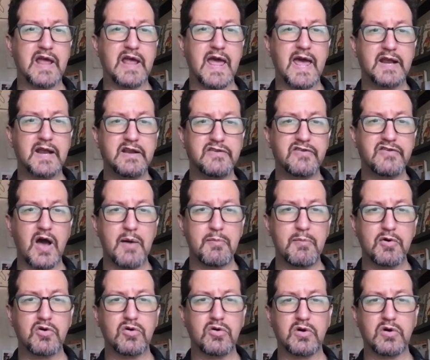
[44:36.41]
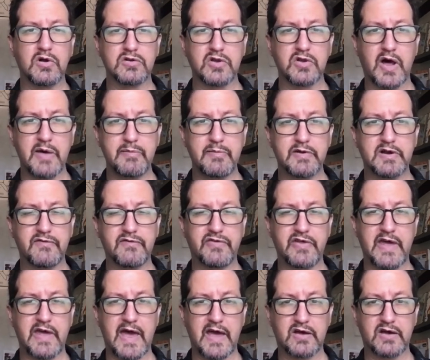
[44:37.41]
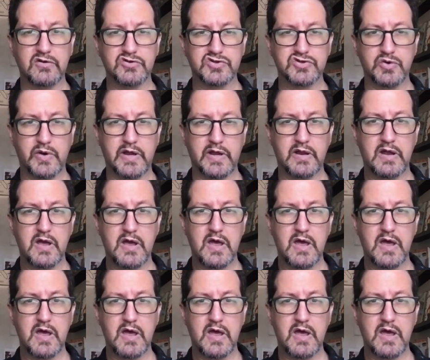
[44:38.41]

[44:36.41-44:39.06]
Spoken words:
anatomical alignment of the ankle joint.